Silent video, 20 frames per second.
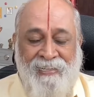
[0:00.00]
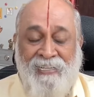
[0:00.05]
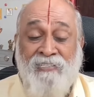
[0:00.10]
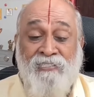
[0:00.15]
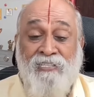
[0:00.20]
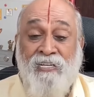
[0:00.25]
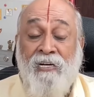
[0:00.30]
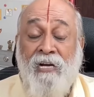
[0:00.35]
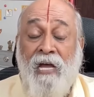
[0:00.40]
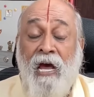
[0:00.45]

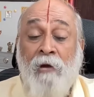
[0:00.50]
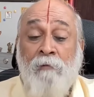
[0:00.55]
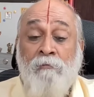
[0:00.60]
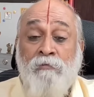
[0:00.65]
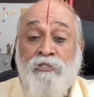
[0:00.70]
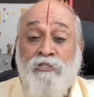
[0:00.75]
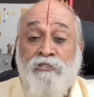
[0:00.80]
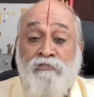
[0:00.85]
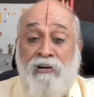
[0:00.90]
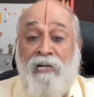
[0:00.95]
He said, I
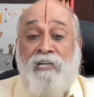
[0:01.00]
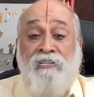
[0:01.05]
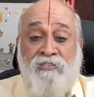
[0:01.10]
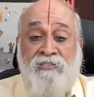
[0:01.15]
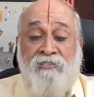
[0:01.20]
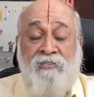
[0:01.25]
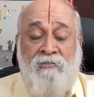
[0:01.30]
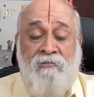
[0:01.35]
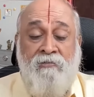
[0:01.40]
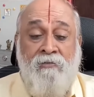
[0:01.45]
am
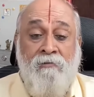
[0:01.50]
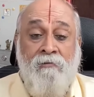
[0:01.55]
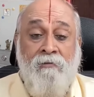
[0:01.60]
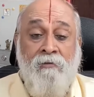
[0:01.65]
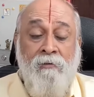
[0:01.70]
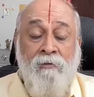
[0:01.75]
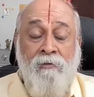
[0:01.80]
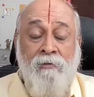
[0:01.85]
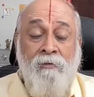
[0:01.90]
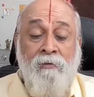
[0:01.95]
stressed.
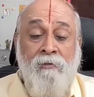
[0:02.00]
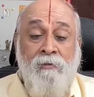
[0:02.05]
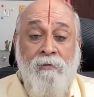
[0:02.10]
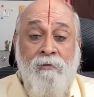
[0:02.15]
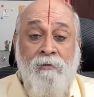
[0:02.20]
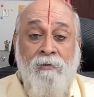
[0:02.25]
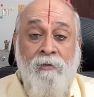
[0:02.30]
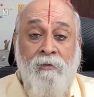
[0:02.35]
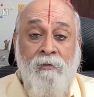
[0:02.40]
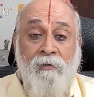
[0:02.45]

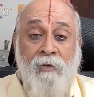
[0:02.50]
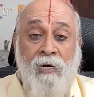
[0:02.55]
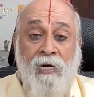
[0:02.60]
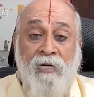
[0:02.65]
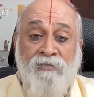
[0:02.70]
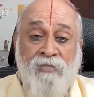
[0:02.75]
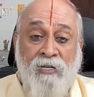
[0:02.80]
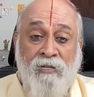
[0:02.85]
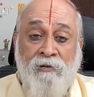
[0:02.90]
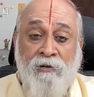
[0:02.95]

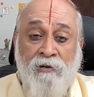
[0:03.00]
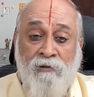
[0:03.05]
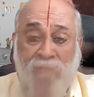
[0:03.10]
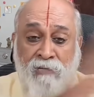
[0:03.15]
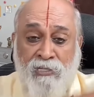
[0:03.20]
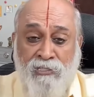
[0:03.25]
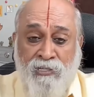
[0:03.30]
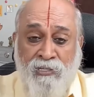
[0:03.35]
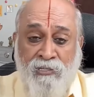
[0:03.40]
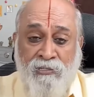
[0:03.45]
I said,
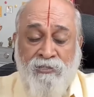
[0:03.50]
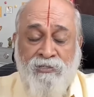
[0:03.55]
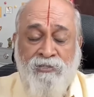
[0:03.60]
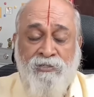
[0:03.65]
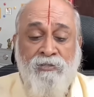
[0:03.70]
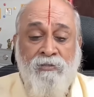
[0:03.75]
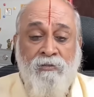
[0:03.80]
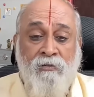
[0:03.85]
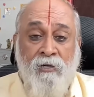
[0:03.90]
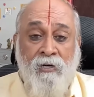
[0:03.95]
reverse
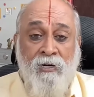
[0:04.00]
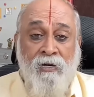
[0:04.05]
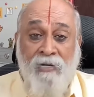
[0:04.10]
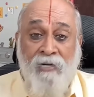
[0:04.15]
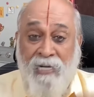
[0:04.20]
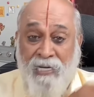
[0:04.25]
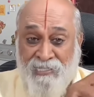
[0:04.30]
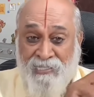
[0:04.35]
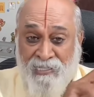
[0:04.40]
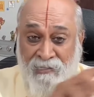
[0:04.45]
it.
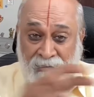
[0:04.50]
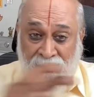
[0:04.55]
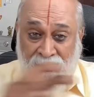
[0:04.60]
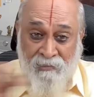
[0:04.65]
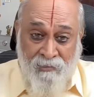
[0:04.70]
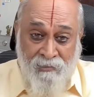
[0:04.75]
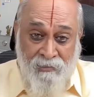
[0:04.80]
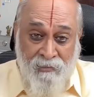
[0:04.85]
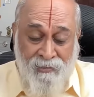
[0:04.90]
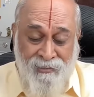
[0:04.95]

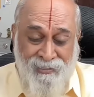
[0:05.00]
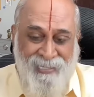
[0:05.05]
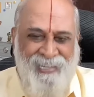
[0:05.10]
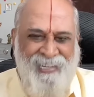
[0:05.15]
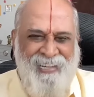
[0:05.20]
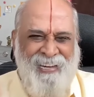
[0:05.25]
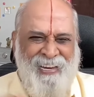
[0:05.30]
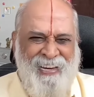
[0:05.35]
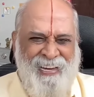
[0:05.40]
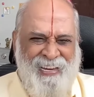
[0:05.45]
Desert.